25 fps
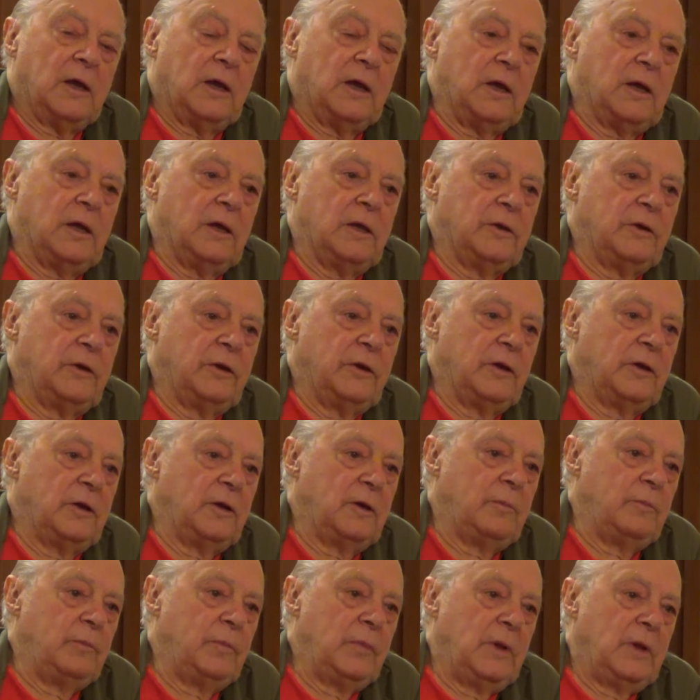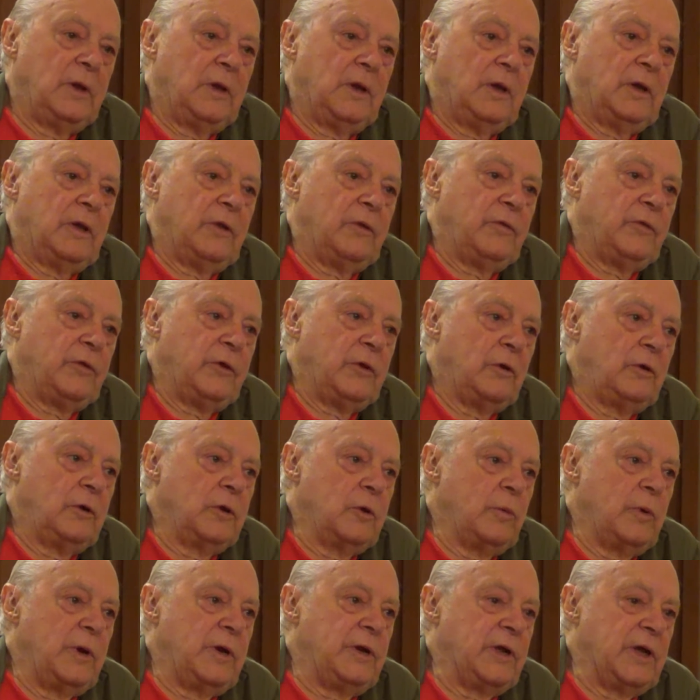And the only
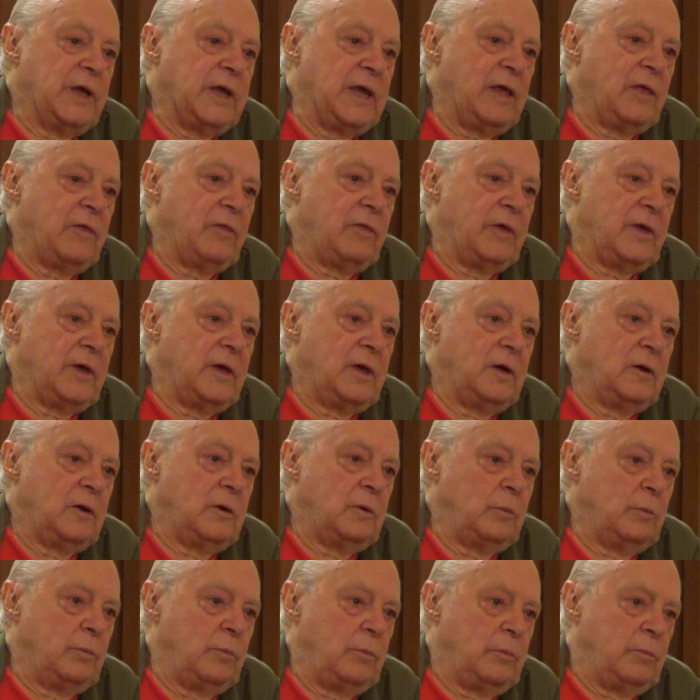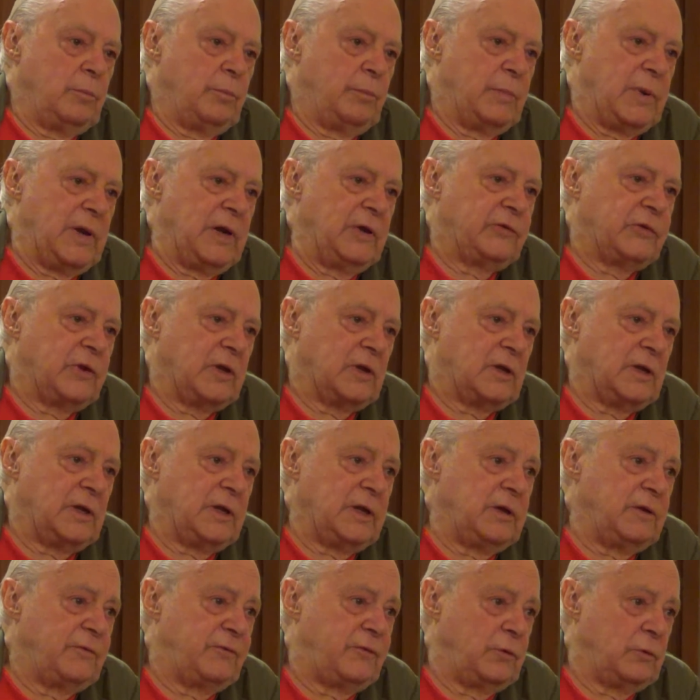way to get there,
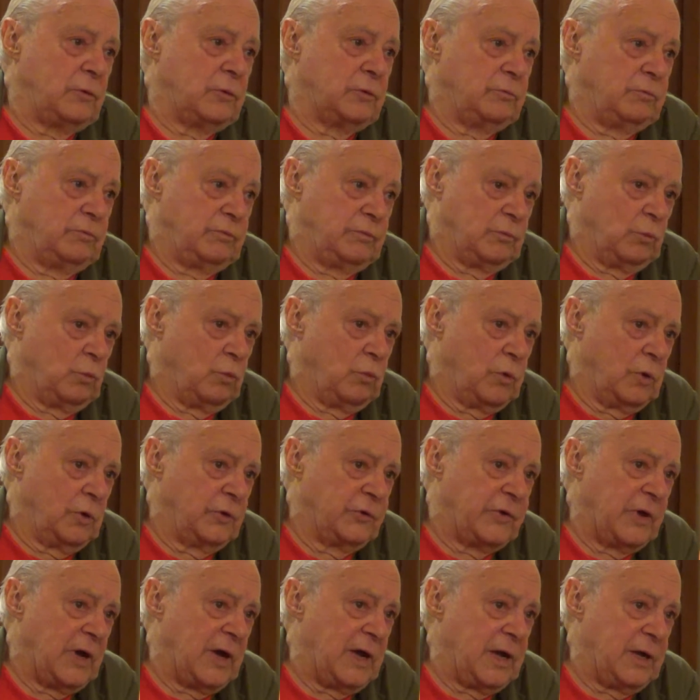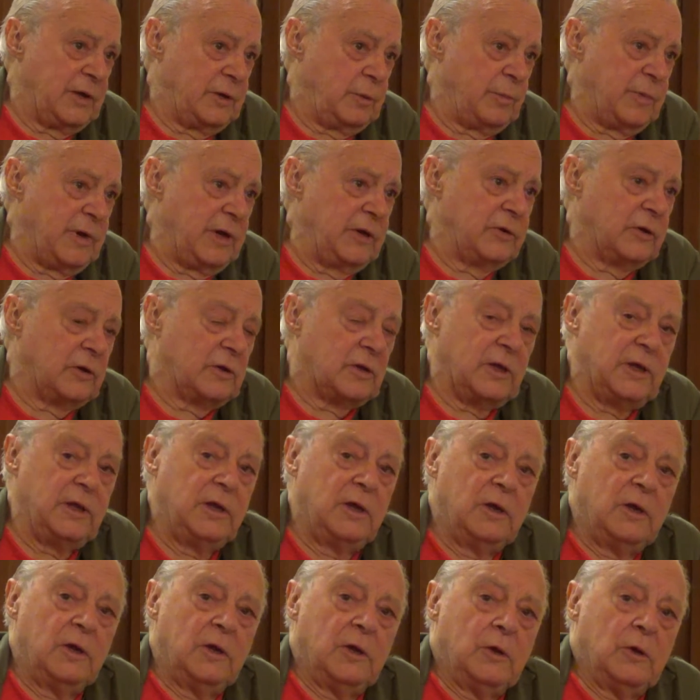basically, if you weren't hired immediately,
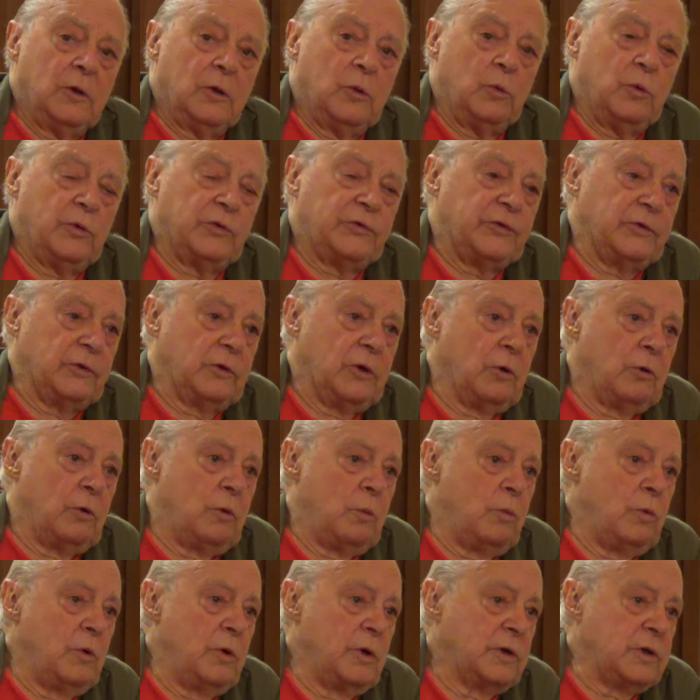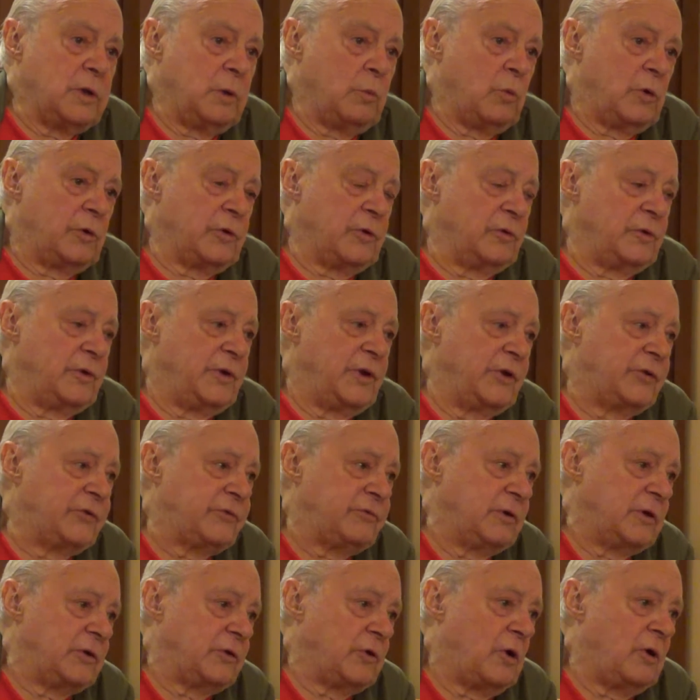was to go and work in one of the
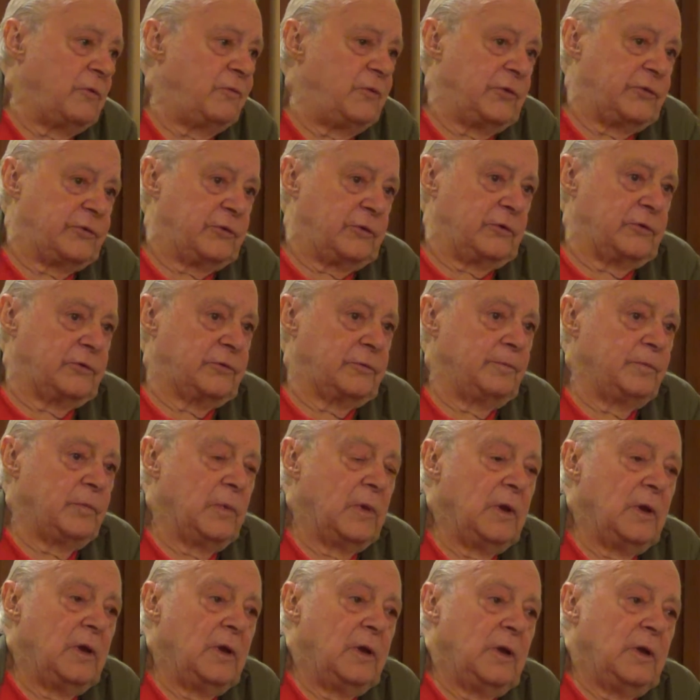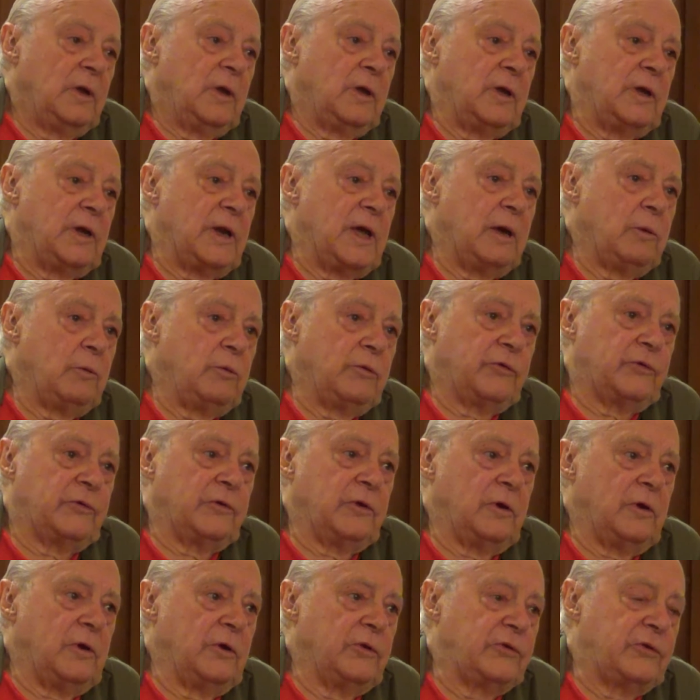district offices. And I was
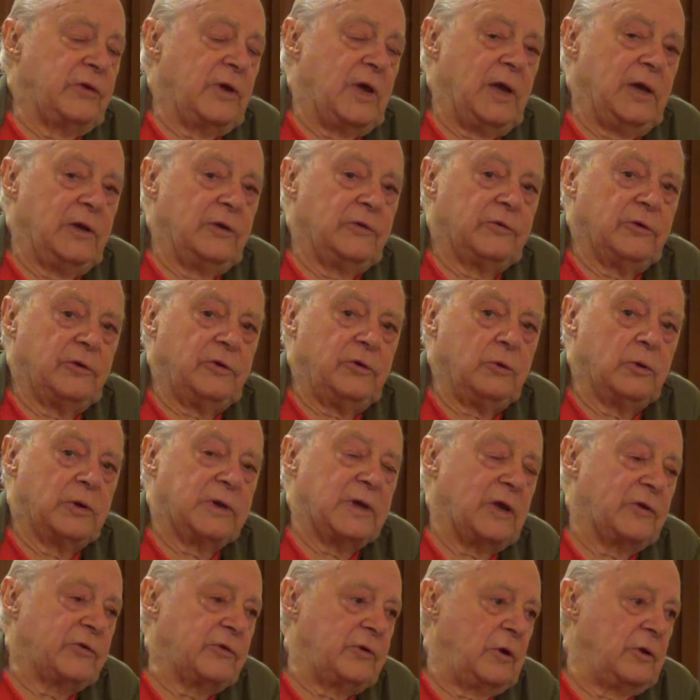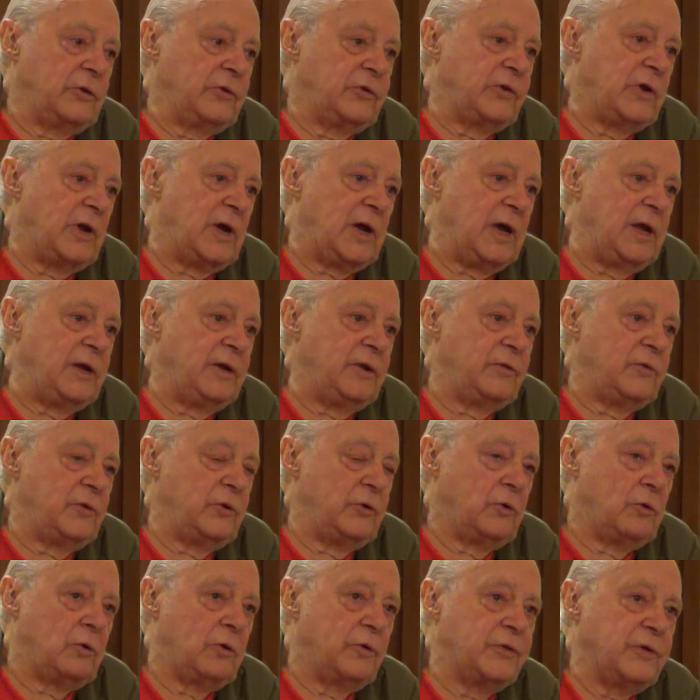assigned to Newcastle on Tyne in the
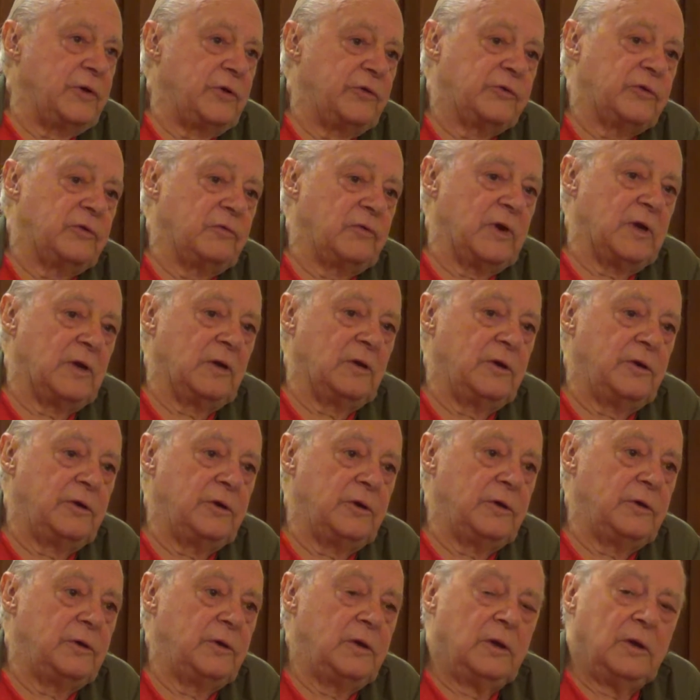northeast of England, and